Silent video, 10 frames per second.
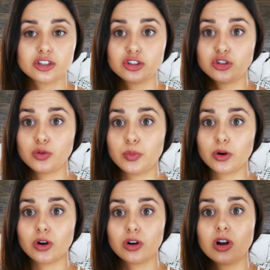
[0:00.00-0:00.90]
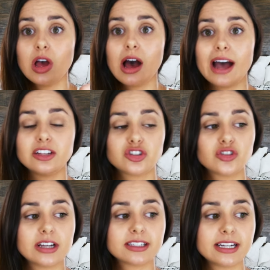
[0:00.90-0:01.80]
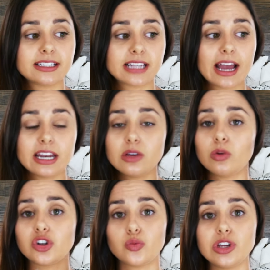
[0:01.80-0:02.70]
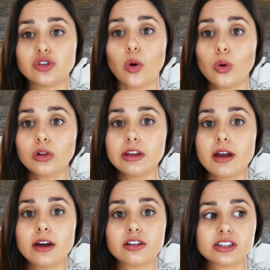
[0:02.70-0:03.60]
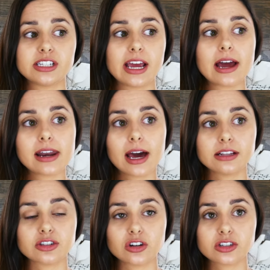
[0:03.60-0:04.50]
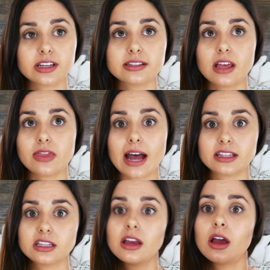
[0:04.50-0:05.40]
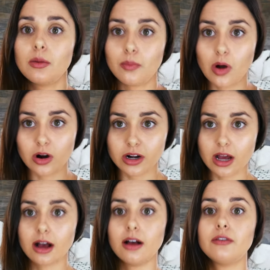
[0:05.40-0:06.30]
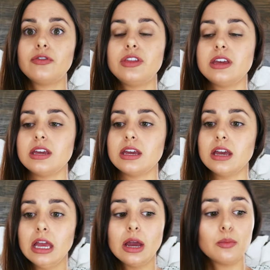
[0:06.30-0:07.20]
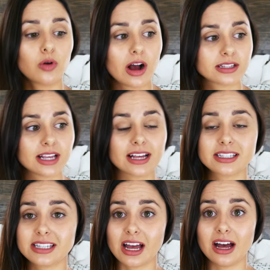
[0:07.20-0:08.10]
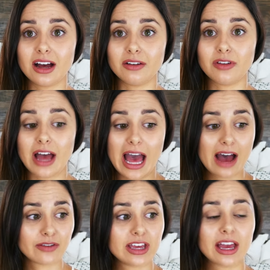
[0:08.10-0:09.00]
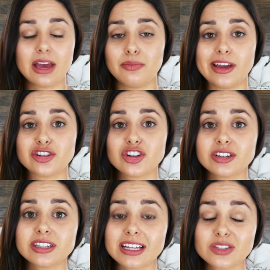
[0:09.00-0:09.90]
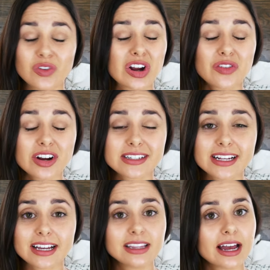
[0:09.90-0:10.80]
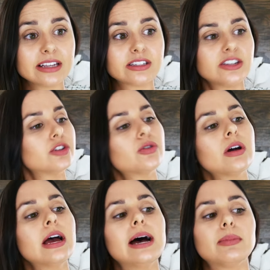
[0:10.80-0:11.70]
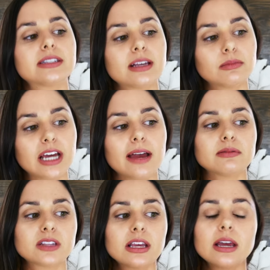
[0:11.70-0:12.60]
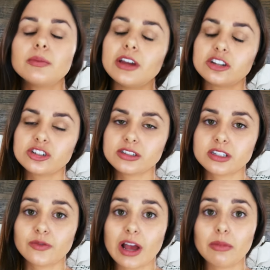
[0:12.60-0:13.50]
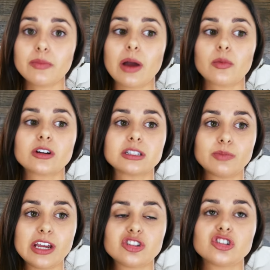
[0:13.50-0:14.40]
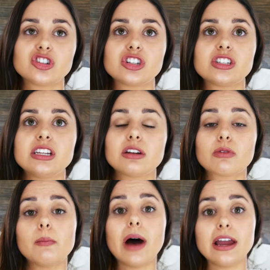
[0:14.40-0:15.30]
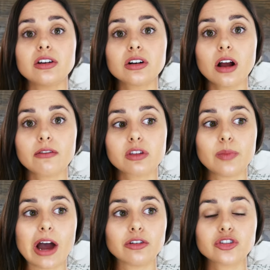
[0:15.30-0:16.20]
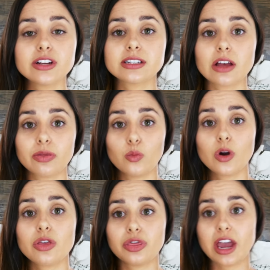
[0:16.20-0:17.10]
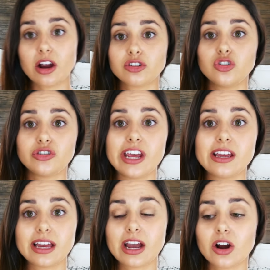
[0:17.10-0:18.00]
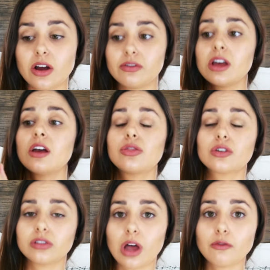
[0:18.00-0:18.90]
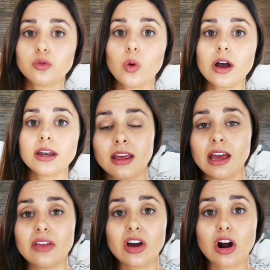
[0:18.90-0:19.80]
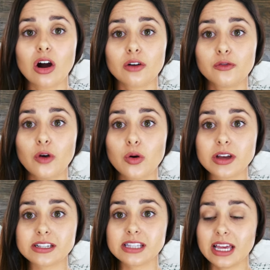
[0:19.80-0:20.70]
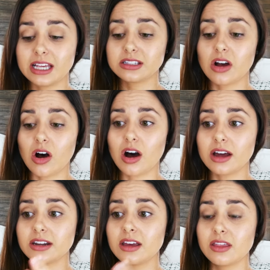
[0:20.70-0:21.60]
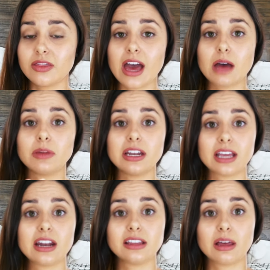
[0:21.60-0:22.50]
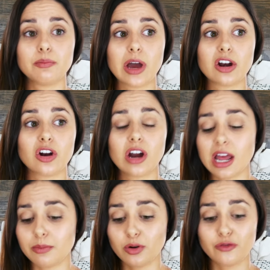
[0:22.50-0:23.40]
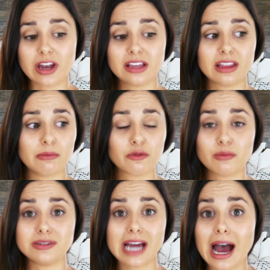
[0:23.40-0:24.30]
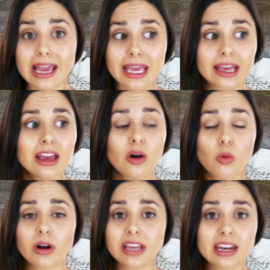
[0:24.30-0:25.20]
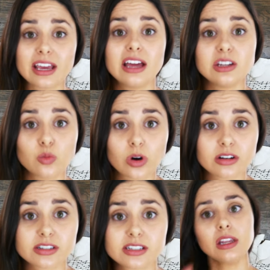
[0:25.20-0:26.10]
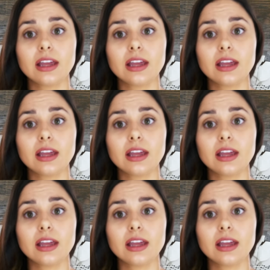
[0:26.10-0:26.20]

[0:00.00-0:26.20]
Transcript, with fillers: super high stress and anxiety, which we totally understand as nurses that that's part of the process of having a patient that's very, very sick in the ICU, but sometimes patients, family members, and patients just need a reminder of the boundaries that we're there to take care of their loved one and that our focus is on them and getting them better and preventing them from dying or getting any worse.